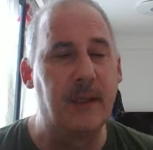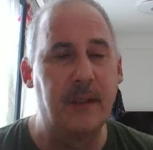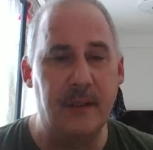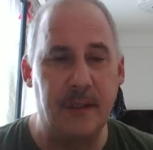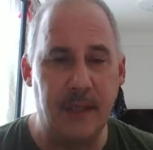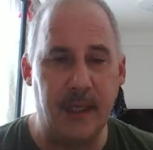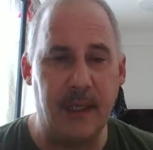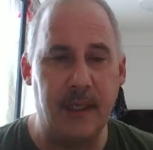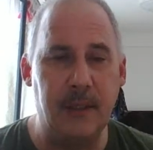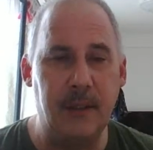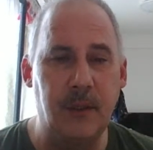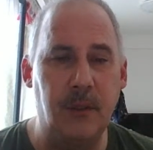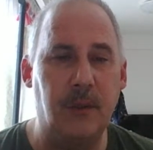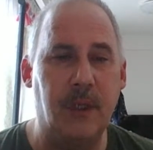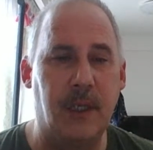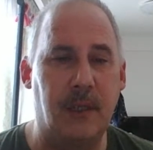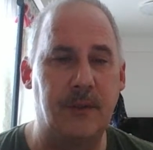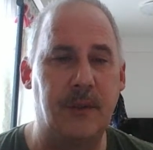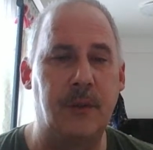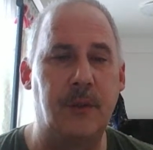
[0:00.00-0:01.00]
then you
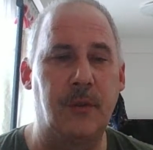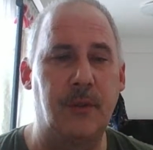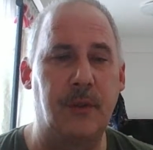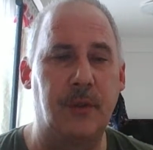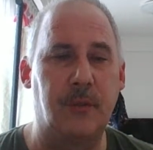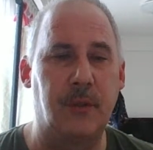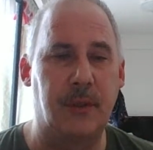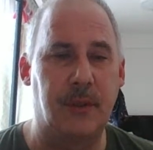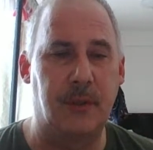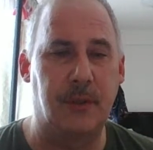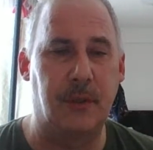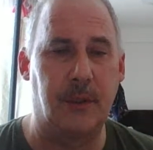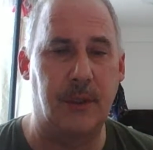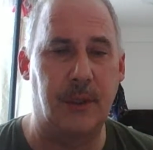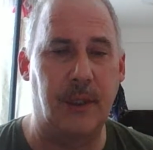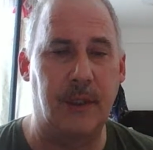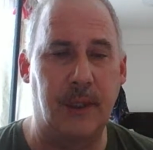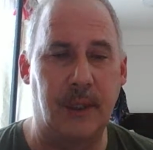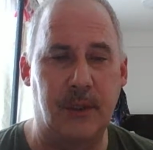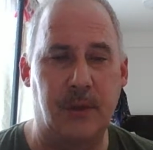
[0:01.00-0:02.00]
have to do your research.
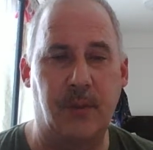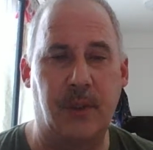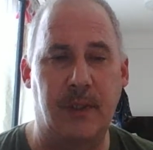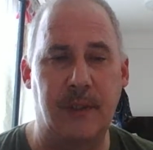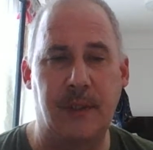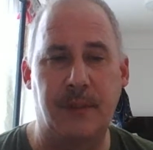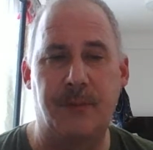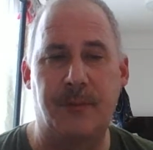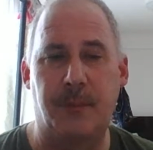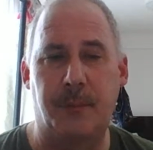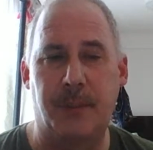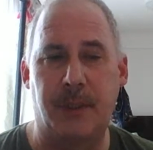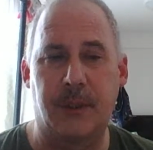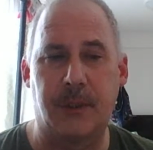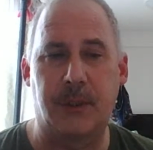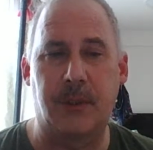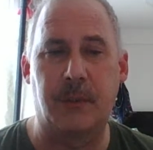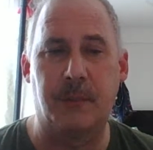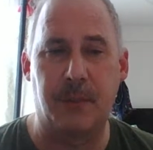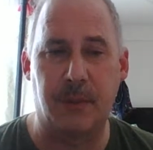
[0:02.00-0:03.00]
And that's what I did for
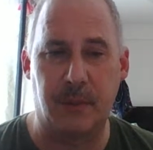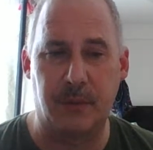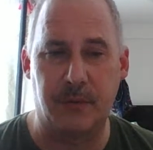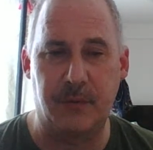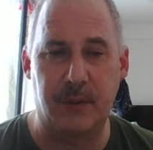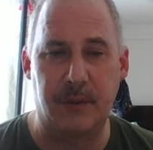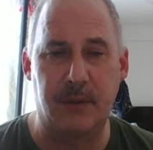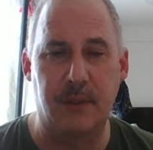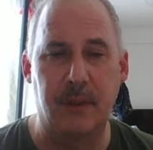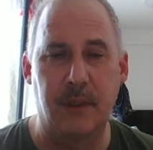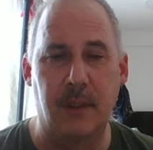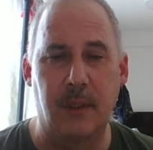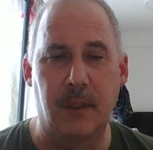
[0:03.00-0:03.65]
Picture Imperfect,